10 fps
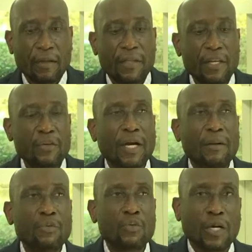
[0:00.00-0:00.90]
Then you
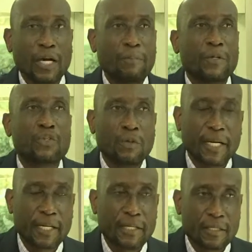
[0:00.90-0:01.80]
come to capital
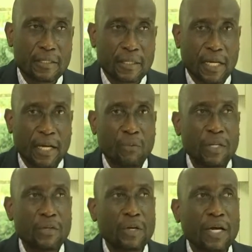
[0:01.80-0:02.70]
markets. And
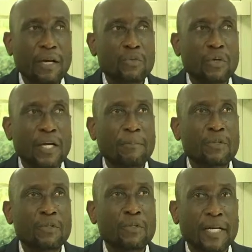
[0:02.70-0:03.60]
when you come to
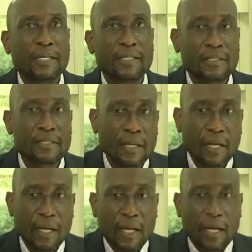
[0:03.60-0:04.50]
capital markets
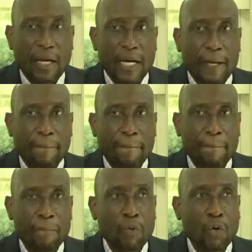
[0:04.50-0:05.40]

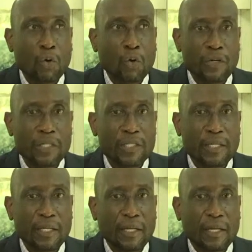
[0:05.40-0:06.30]

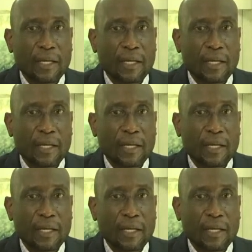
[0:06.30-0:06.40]
authority,